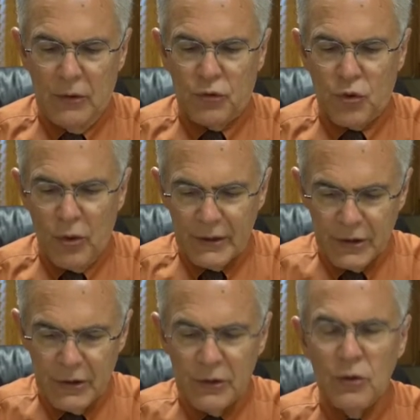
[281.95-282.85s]

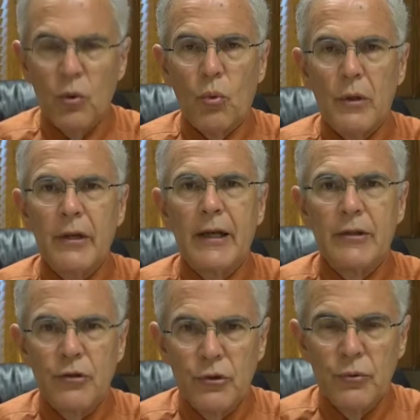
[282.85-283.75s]
Trust in the Lord
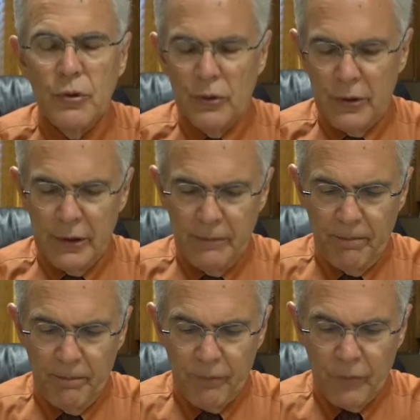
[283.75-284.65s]
and do good.
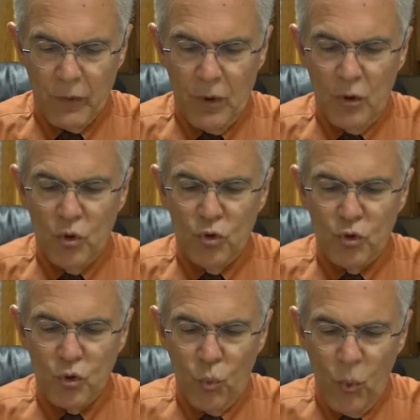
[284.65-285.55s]

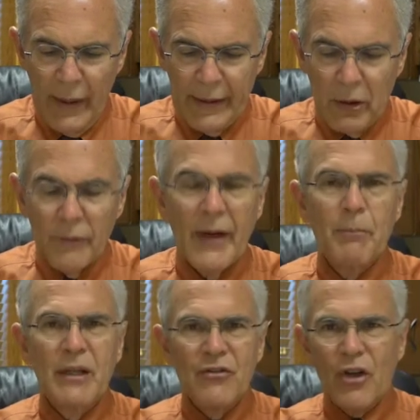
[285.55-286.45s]
Dwell, that
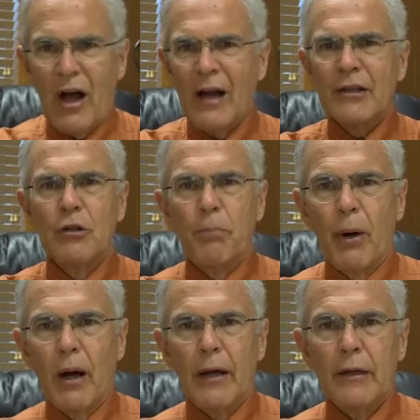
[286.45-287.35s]
means
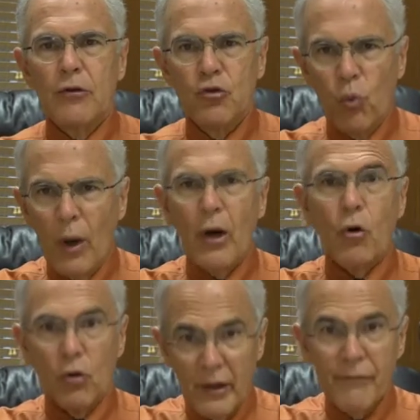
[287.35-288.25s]
occupy,
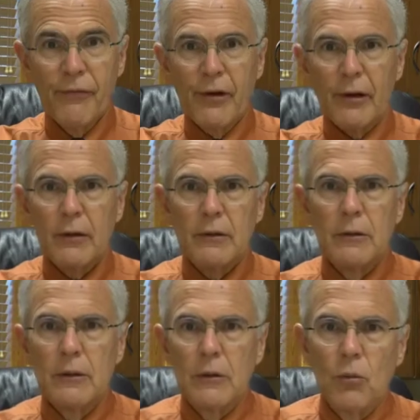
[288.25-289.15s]
dwell, live there.
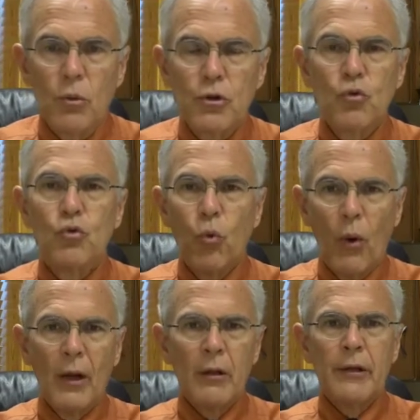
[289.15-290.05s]
When you
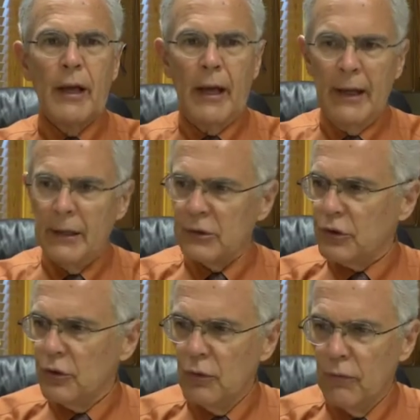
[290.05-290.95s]
dwell in a
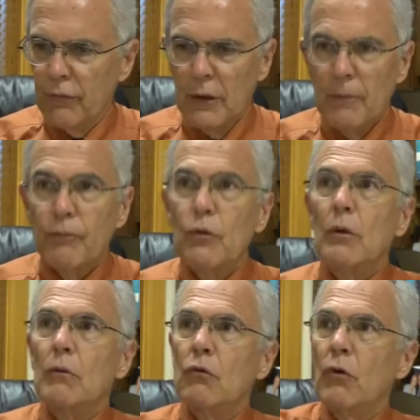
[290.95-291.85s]
house, you've
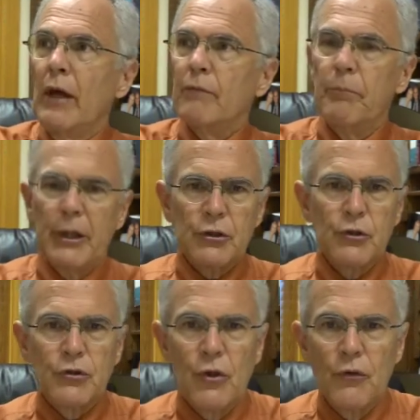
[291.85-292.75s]
you have
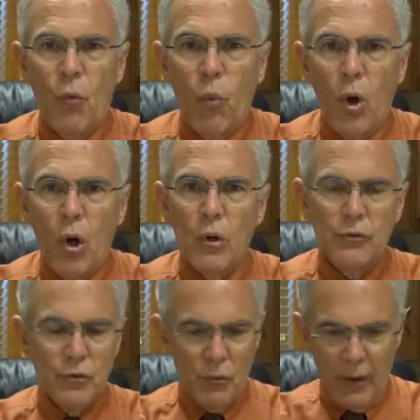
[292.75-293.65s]
pictures on the wall,
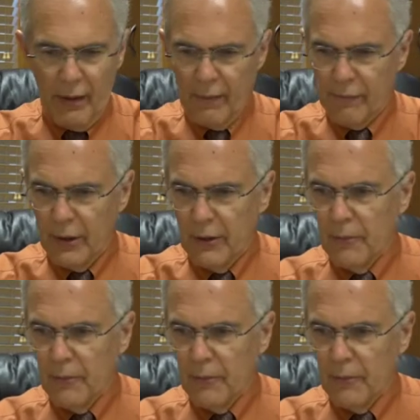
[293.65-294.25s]
you have